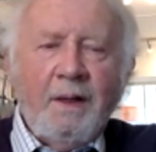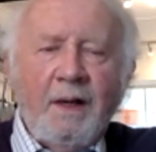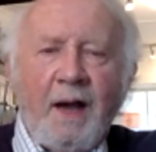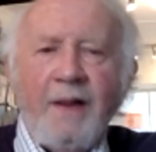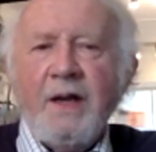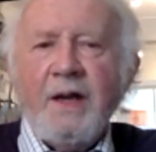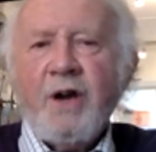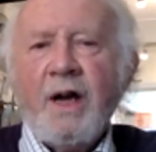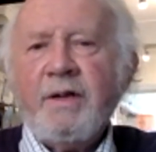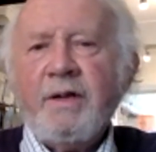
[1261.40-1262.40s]
I then
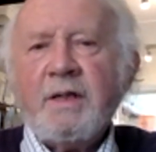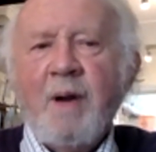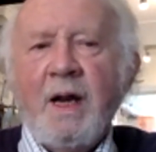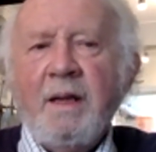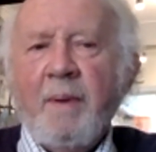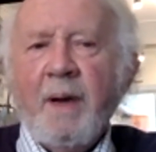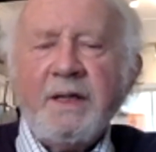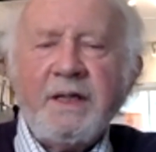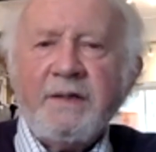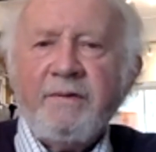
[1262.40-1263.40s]
tried to explain the
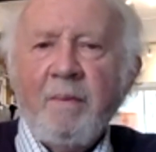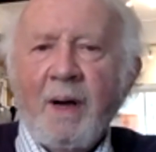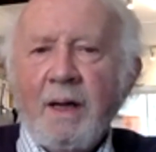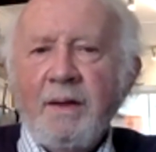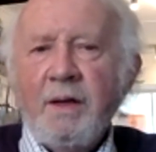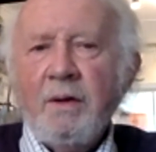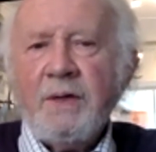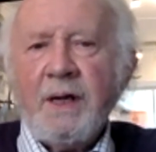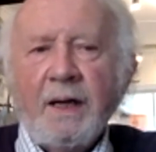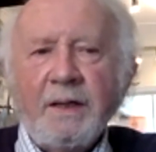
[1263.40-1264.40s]
basis for my
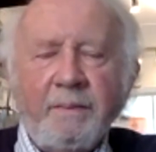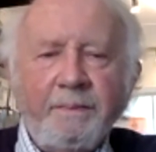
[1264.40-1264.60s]
enthusiasm.